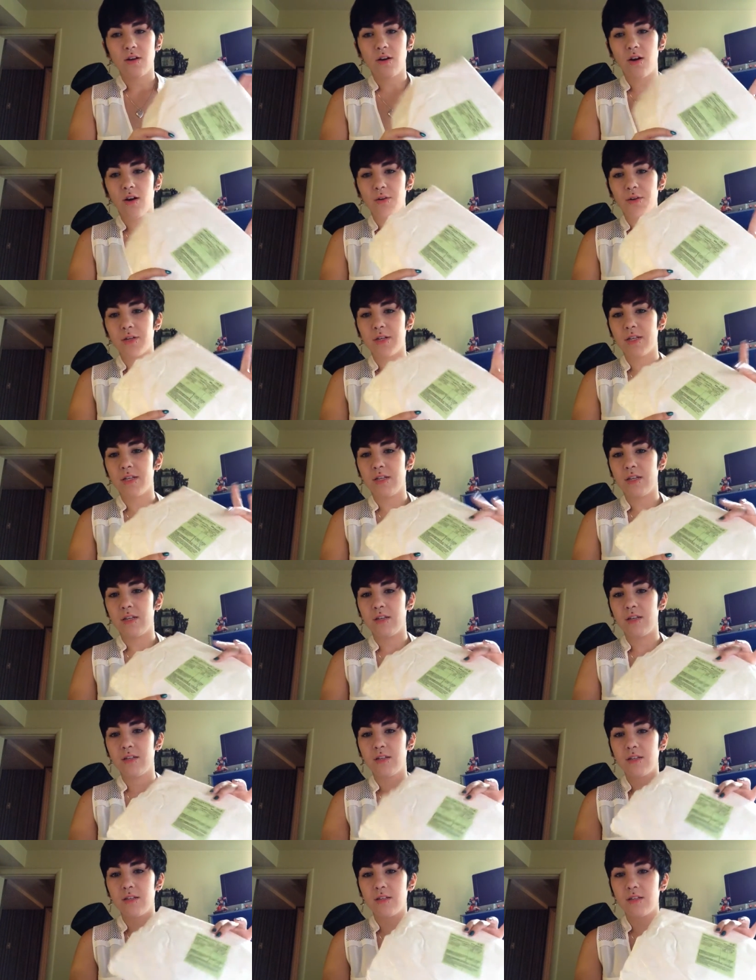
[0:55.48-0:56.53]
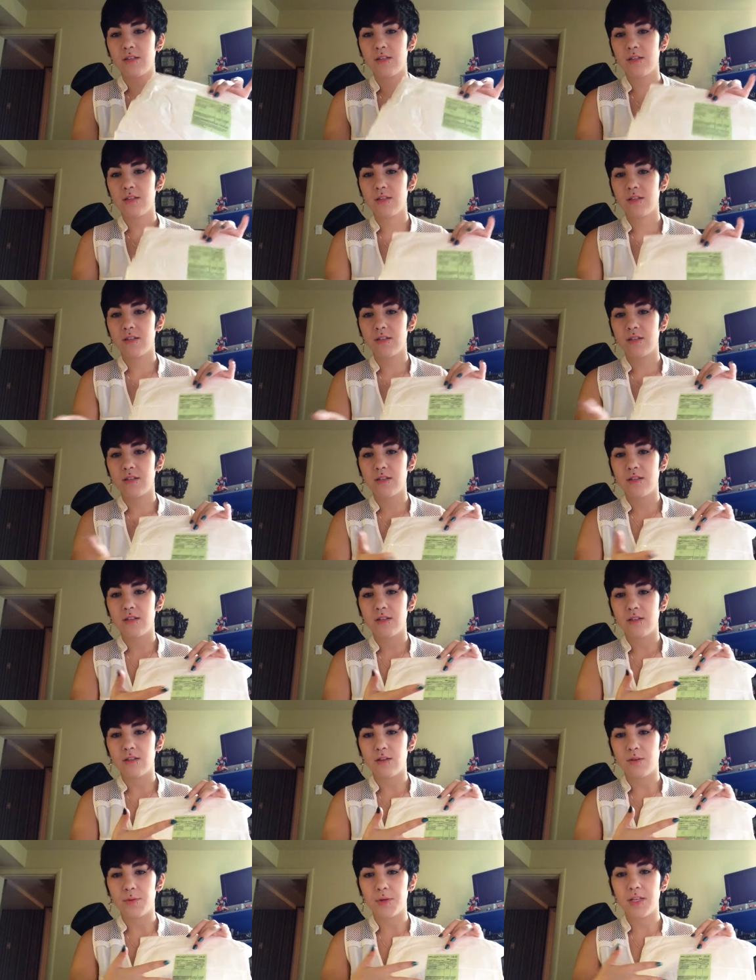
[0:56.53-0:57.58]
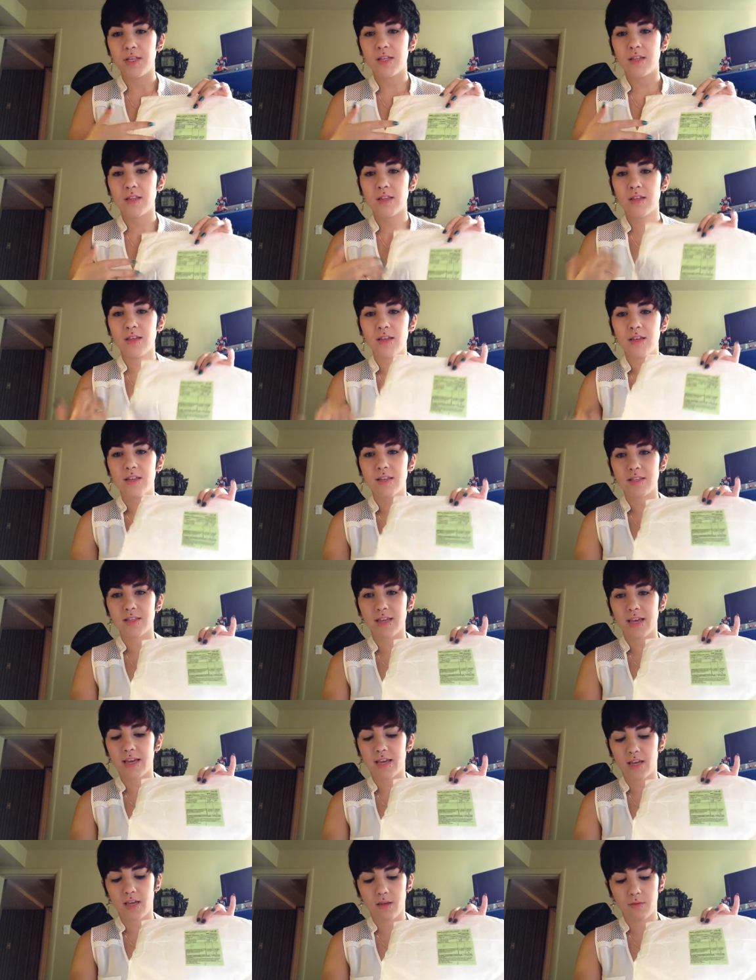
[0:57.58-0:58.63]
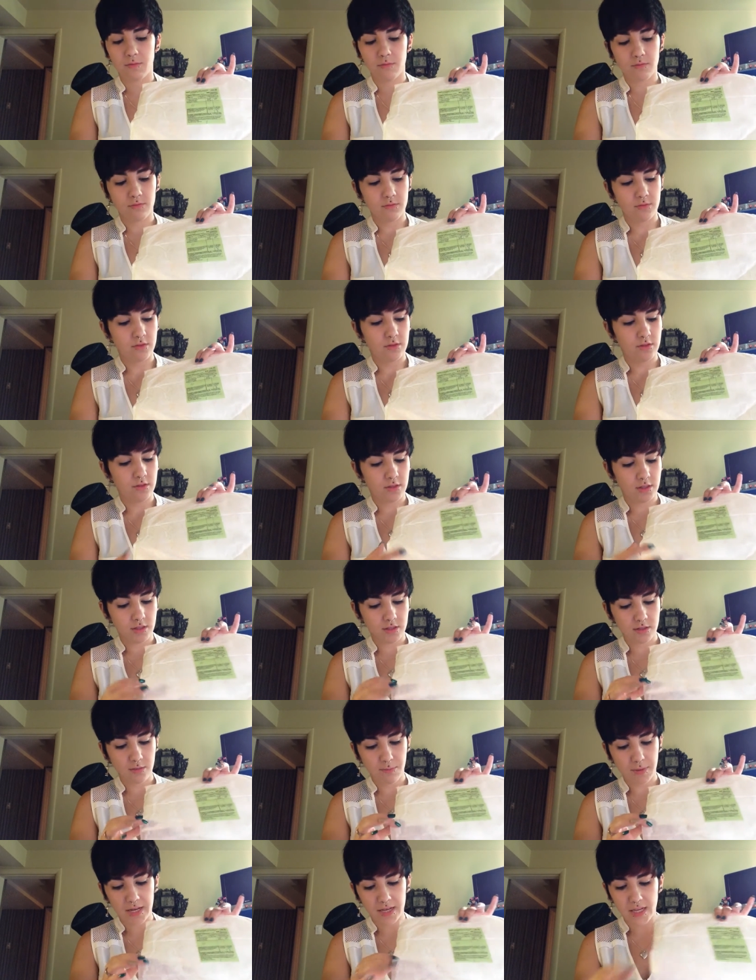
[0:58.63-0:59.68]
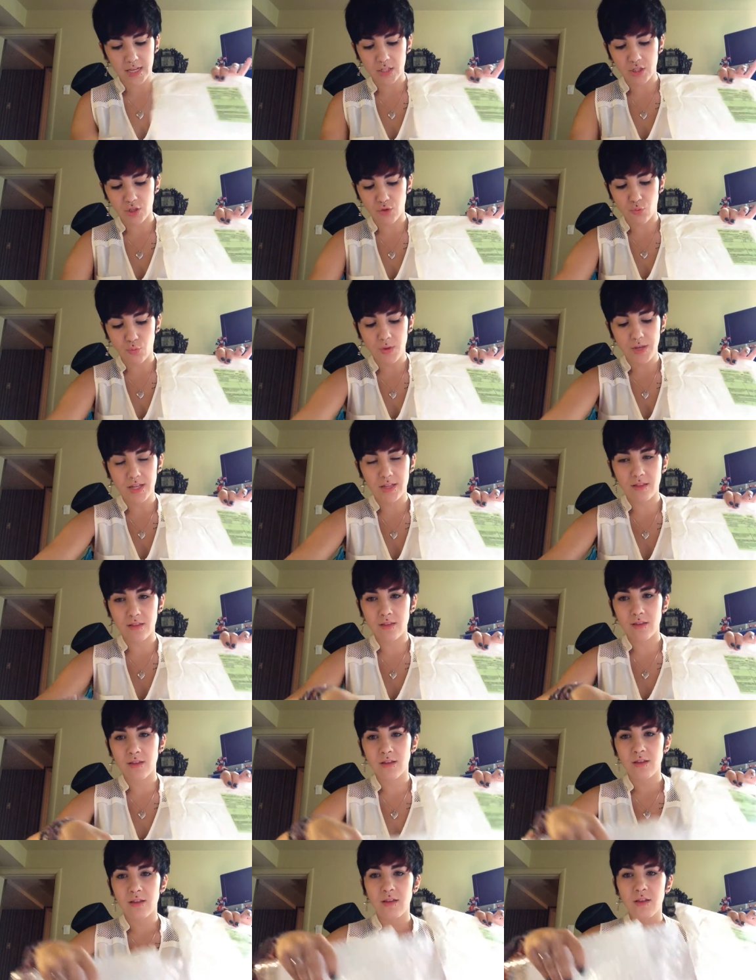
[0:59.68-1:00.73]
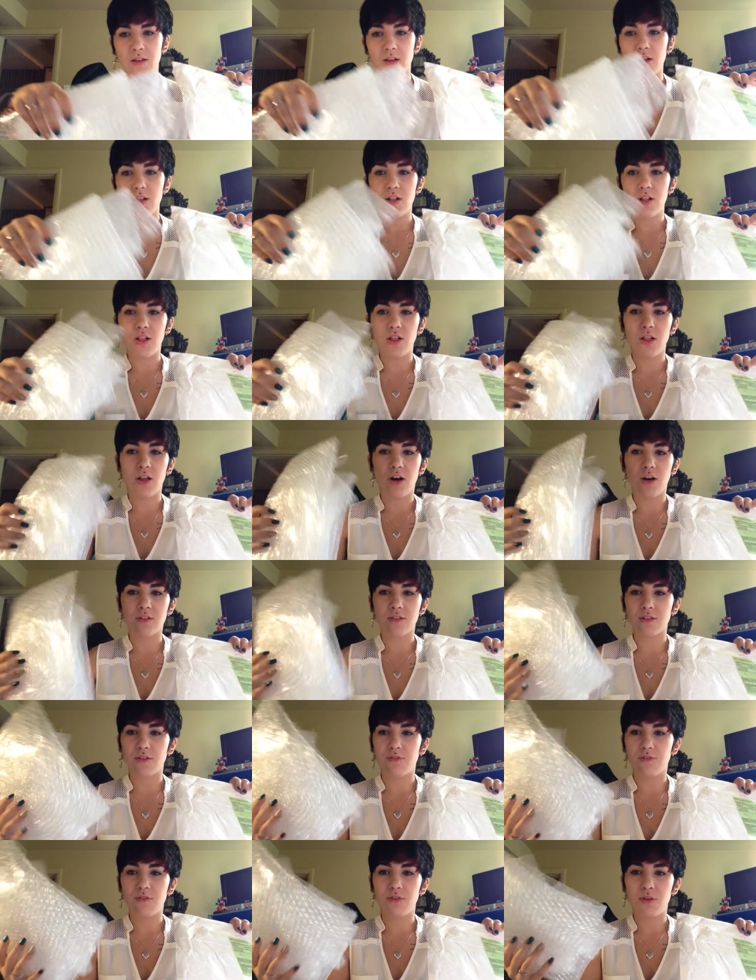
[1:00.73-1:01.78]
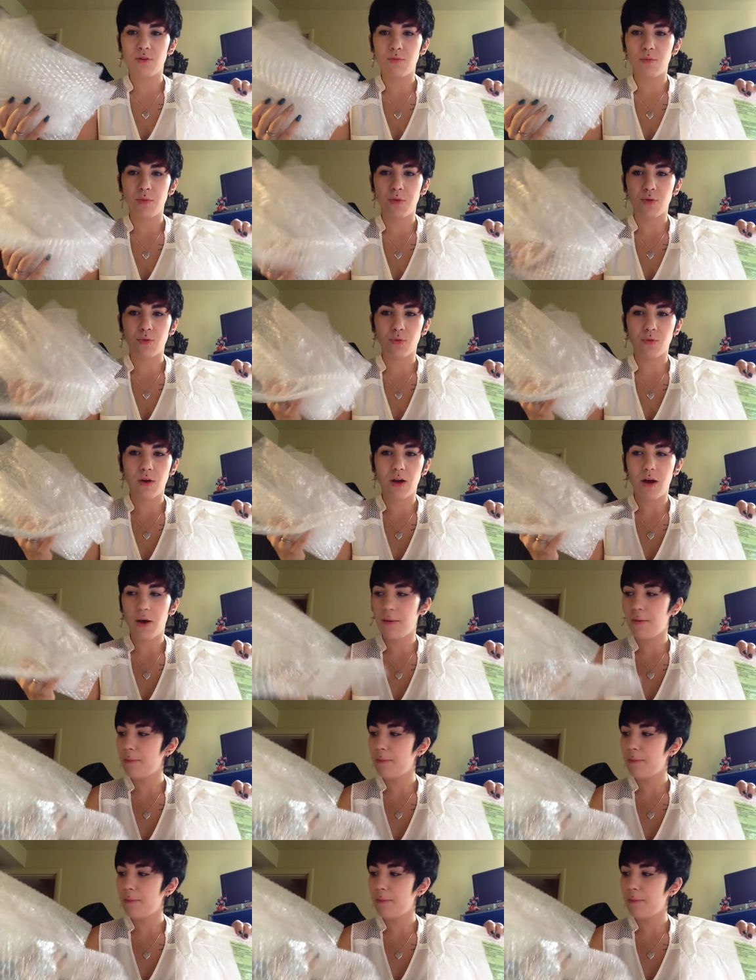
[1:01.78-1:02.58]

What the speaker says: Already opened it. Came in this package with lots of bubble wrap.